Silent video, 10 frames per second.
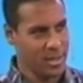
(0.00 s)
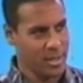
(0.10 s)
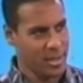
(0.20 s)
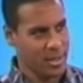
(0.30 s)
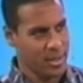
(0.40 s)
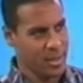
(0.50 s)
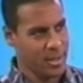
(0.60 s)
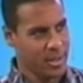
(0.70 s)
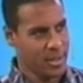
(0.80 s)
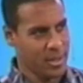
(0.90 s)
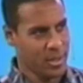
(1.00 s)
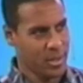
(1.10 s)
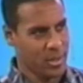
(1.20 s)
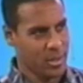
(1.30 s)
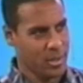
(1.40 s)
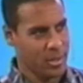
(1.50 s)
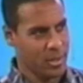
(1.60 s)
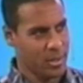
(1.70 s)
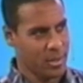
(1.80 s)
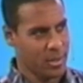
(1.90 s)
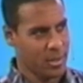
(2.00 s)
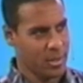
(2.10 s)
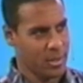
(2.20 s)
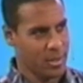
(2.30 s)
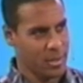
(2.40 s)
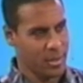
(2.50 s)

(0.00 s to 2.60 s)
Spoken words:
(silence)